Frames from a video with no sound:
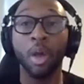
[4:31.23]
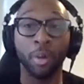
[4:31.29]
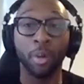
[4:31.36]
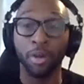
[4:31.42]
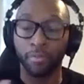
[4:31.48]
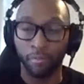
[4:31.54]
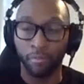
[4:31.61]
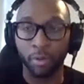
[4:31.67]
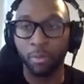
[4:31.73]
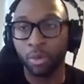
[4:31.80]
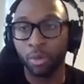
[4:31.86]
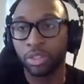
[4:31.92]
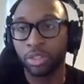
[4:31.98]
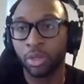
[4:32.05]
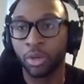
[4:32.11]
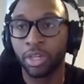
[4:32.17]
But for
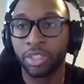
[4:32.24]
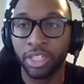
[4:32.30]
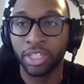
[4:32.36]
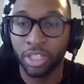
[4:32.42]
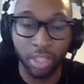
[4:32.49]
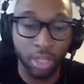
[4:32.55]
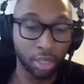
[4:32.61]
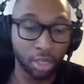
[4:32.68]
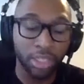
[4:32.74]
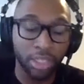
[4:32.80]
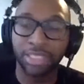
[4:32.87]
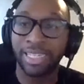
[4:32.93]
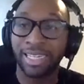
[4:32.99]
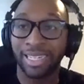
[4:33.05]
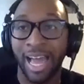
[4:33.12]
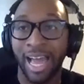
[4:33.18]
most organizations that are
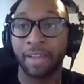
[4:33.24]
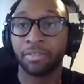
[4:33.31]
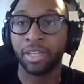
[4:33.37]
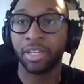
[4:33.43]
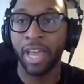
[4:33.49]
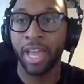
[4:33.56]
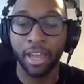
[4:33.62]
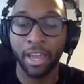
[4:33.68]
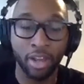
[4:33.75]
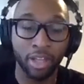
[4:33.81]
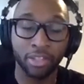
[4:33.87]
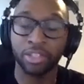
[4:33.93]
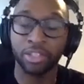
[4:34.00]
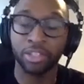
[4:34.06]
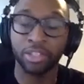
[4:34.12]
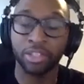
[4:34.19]
listening live today, and as
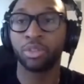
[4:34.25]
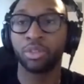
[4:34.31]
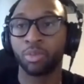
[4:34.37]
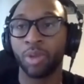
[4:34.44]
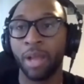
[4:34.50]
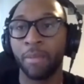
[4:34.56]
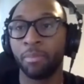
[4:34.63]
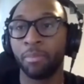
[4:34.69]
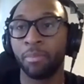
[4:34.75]
a sales rep,